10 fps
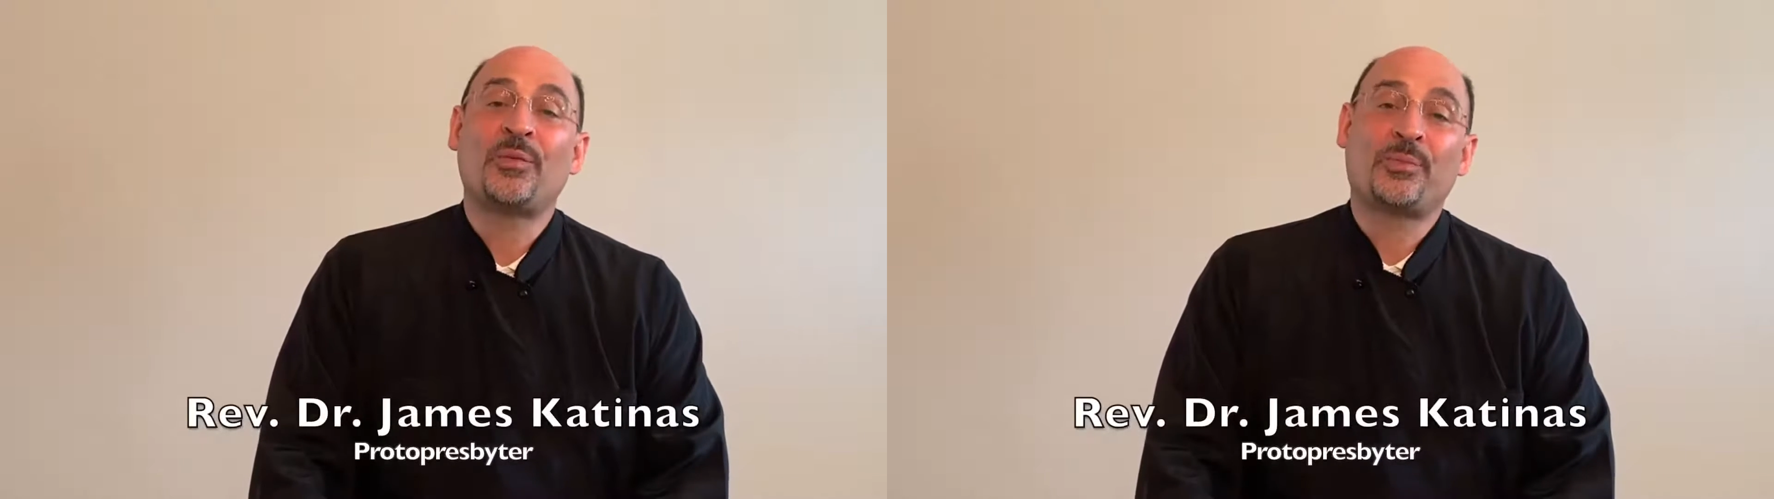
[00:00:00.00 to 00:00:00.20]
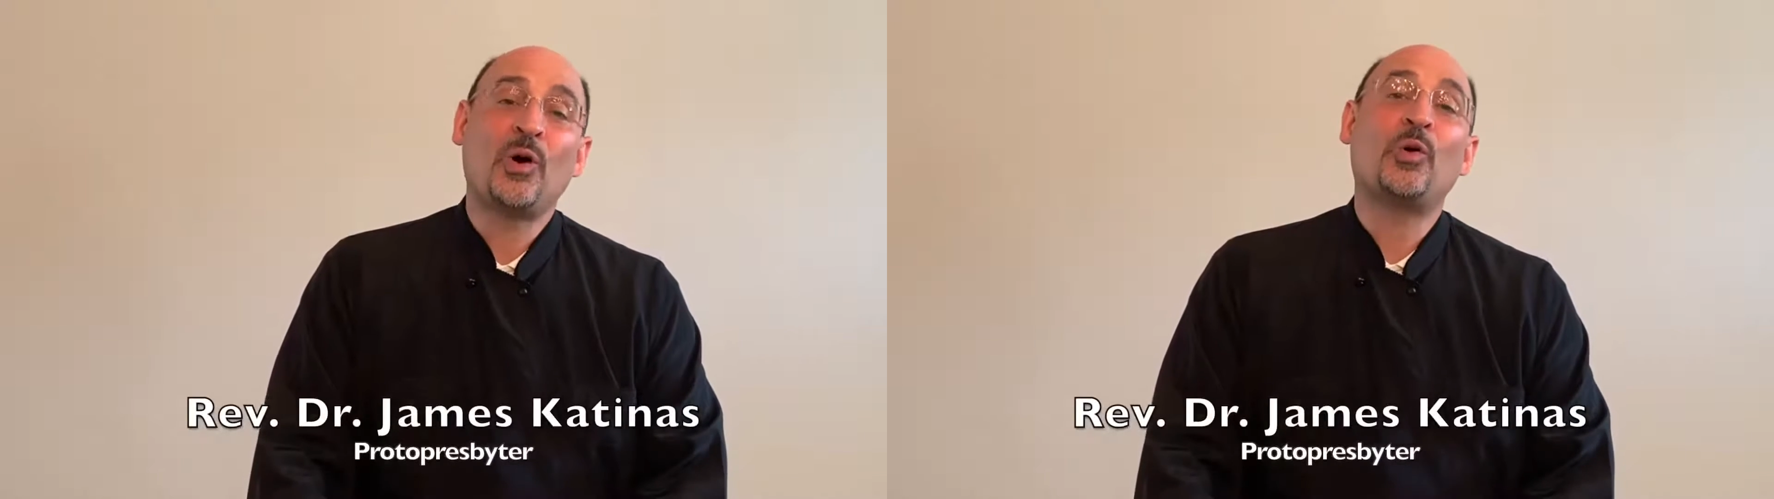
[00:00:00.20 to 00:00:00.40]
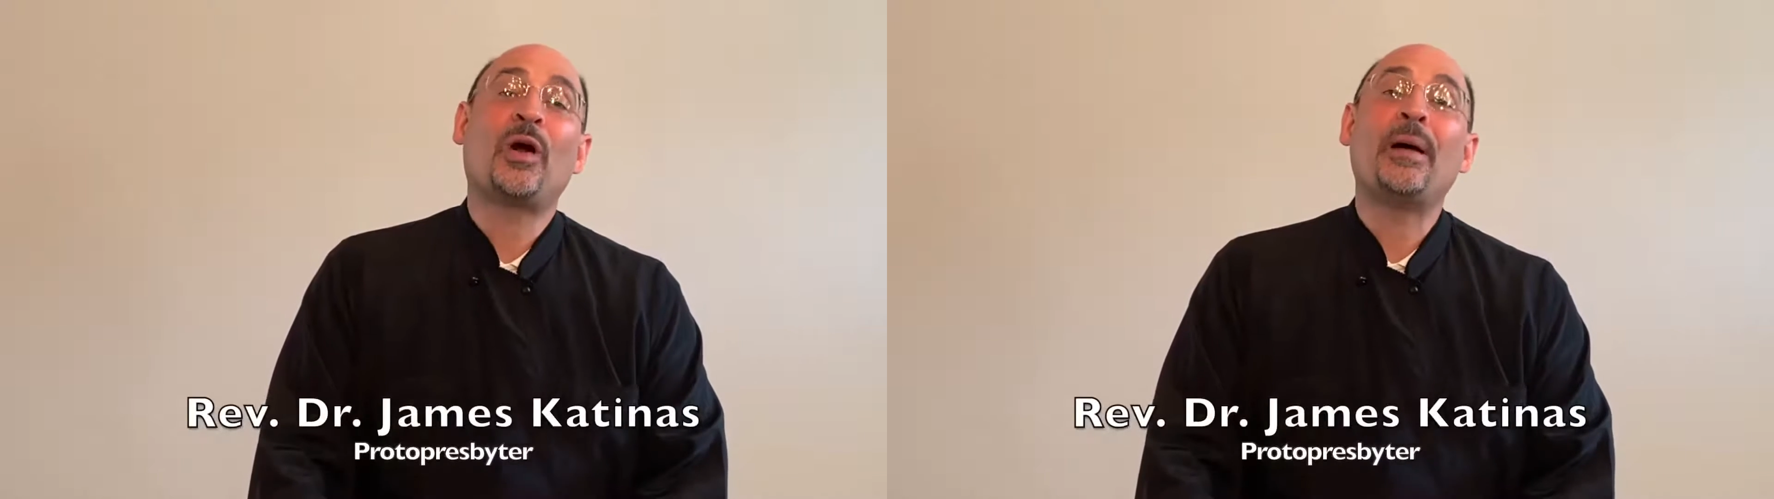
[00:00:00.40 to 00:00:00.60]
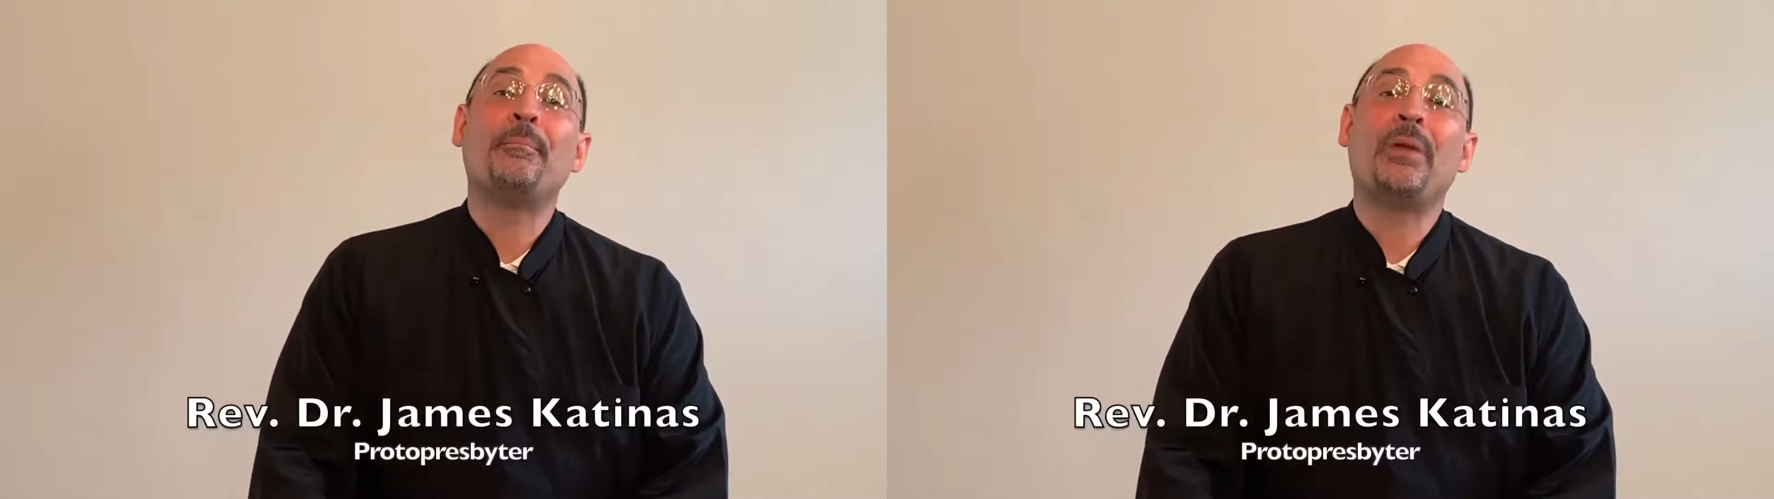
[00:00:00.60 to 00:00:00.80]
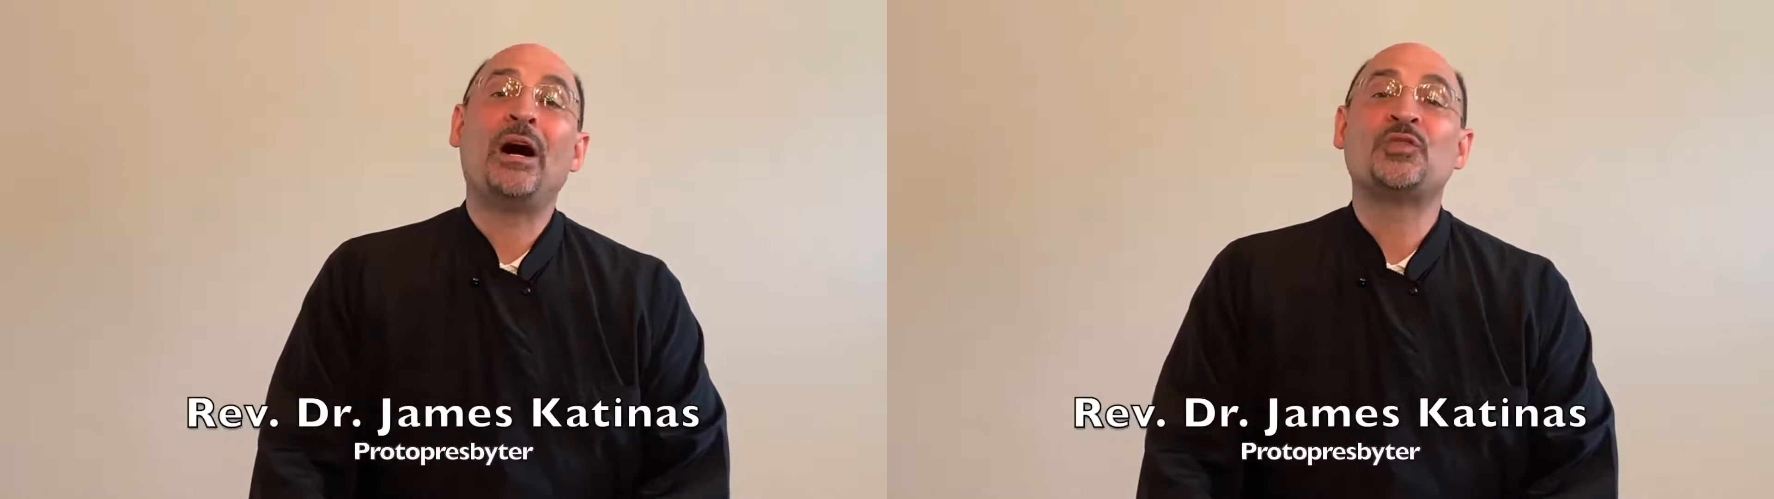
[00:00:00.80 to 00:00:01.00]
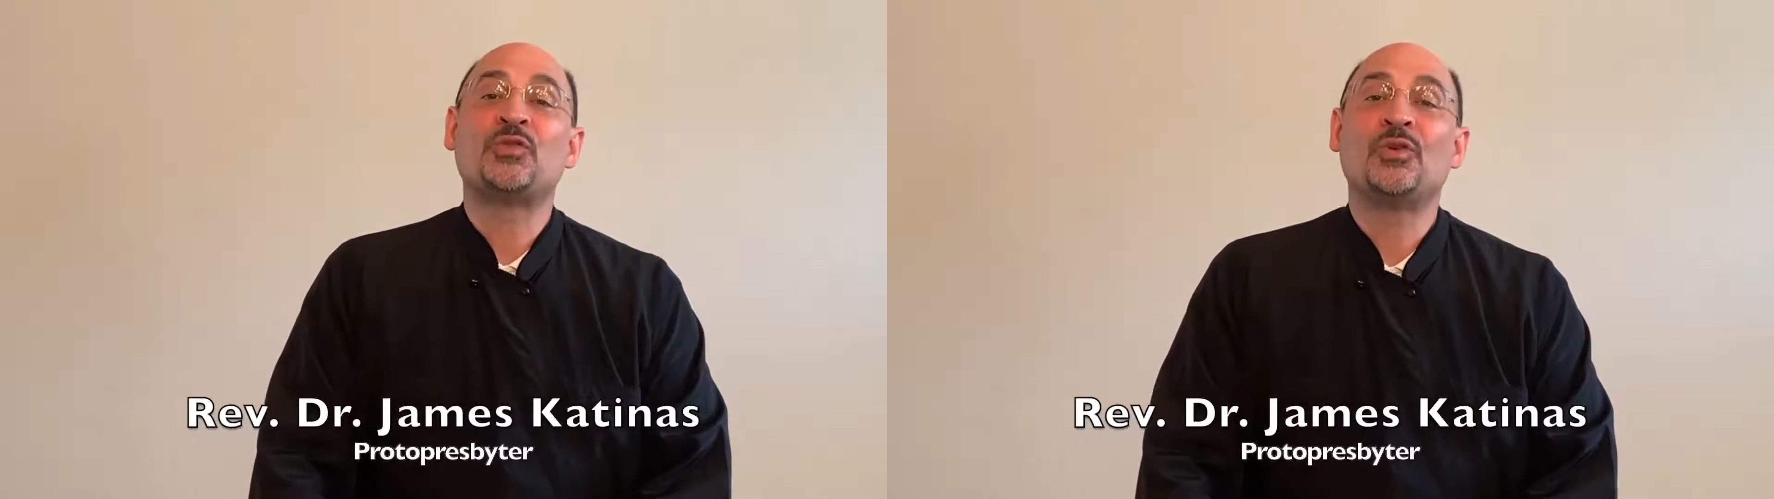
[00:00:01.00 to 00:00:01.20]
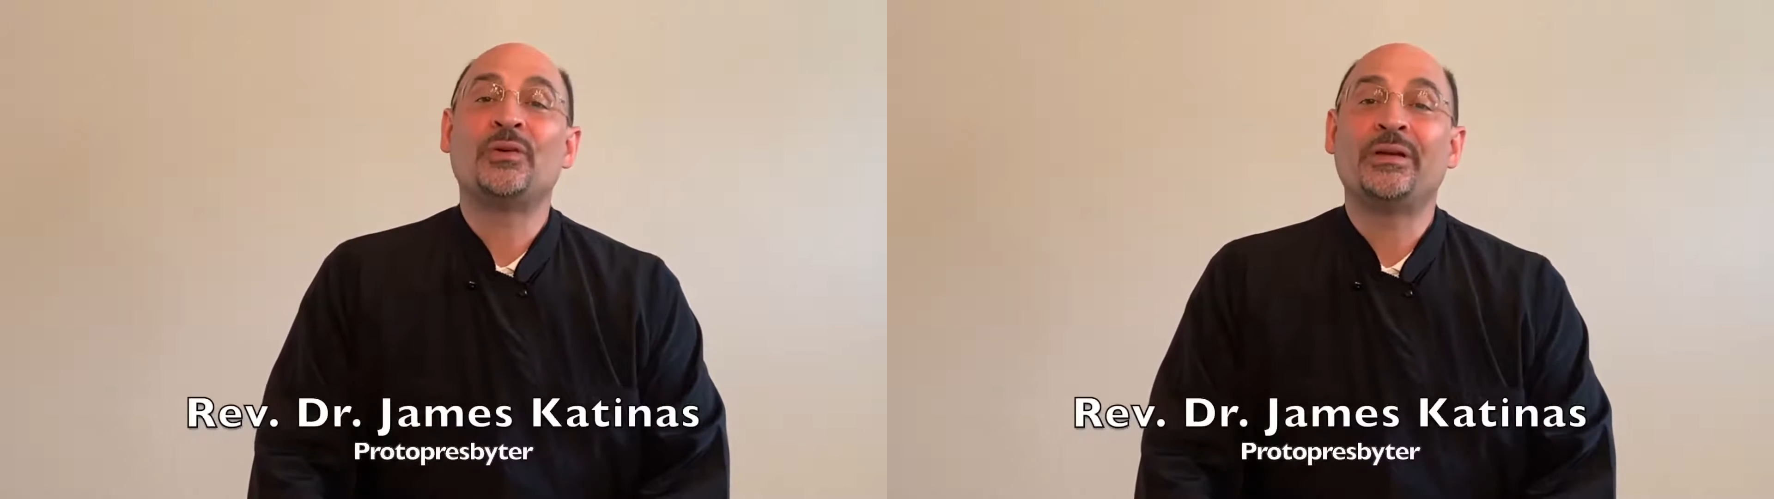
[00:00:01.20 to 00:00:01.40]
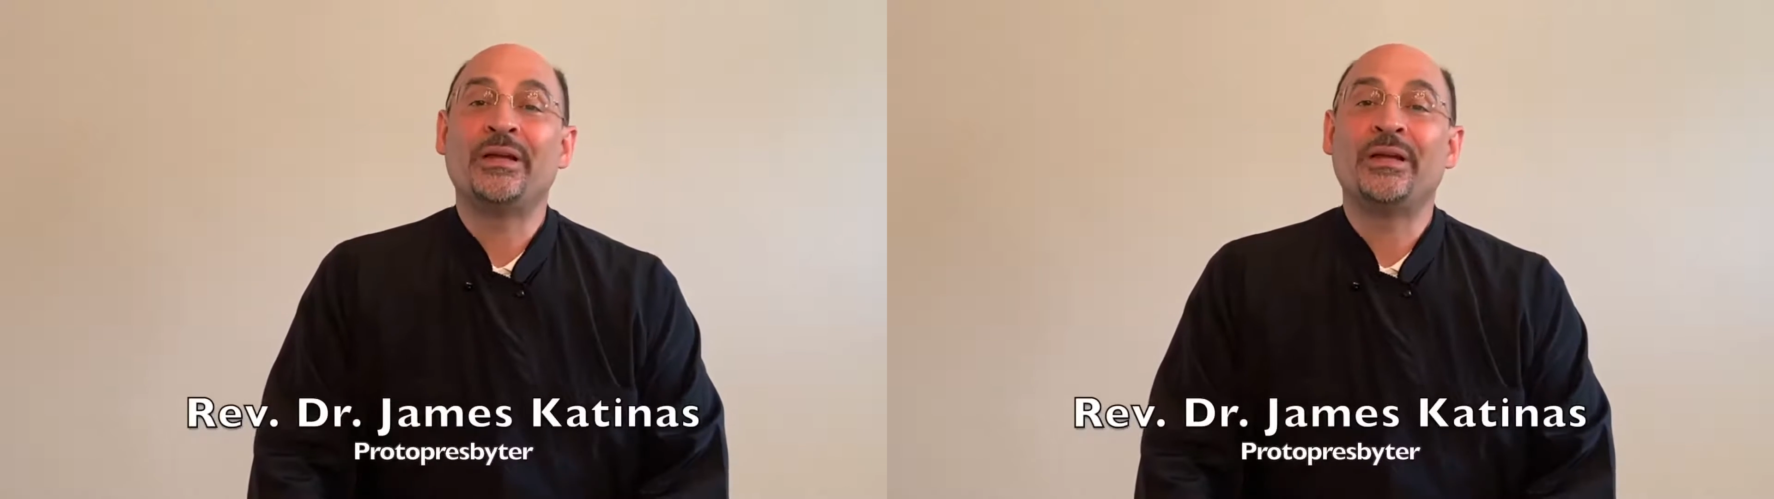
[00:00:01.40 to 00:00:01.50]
program module